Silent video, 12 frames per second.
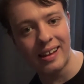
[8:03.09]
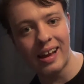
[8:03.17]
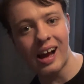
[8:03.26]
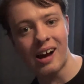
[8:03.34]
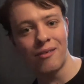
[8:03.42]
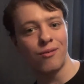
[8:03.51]
They
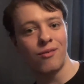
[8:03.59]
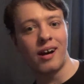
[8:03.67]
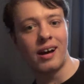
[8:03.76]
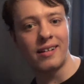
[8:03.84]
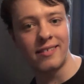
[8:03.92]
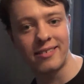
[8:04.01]
have
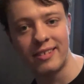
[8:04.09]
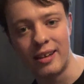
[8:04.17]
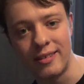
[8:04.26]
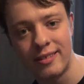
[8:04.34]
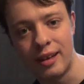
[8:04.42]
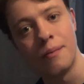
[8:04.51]
like
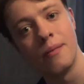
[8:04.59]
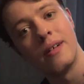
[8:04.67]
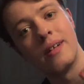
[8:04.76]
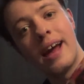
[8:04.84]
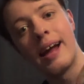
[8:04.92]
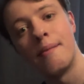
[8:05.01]
similar
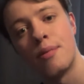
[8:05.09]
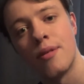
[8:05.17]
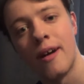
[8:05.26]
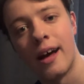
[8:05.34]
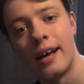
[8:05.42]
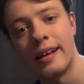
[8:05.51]
names,
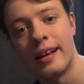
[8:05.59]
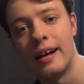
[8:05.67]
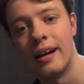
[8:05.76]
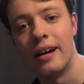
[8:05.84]
like